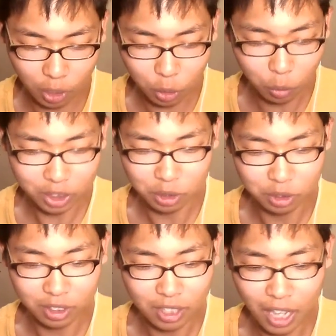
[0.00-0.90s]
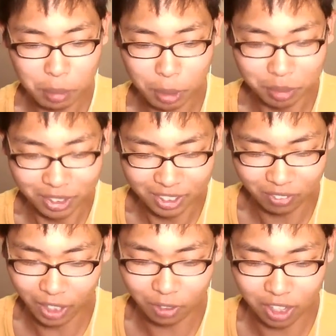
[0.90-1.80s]
know what to name him, but
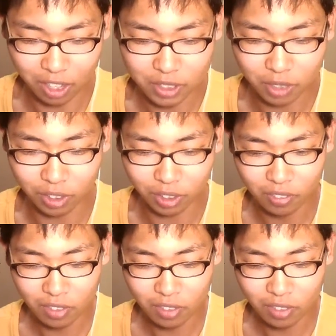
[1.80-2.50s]
I'll think of something.